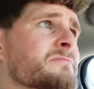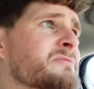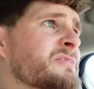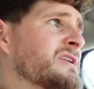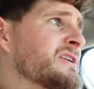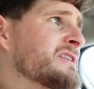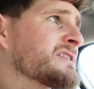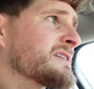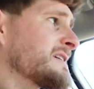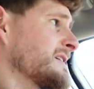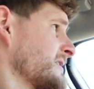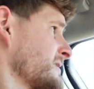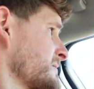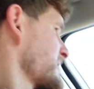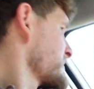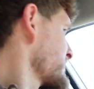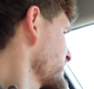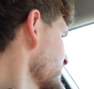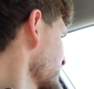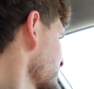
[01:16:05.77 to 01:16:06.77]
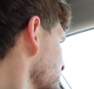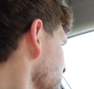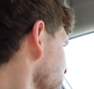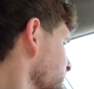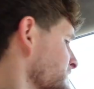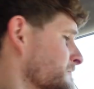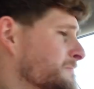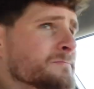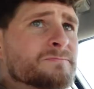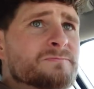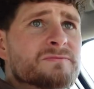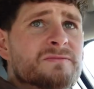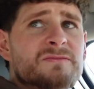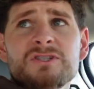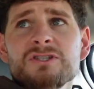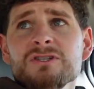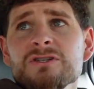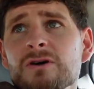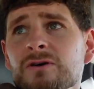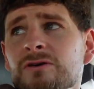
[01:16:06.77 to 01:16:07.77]
Pull into here maybe? And
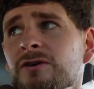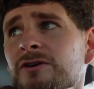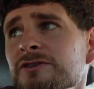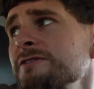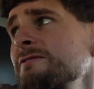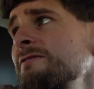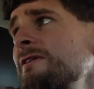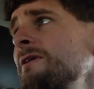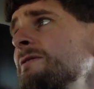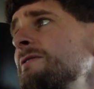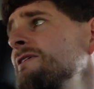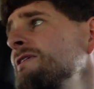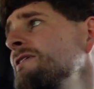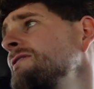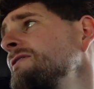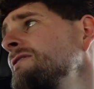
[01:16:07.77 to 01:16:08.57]
just go across the road?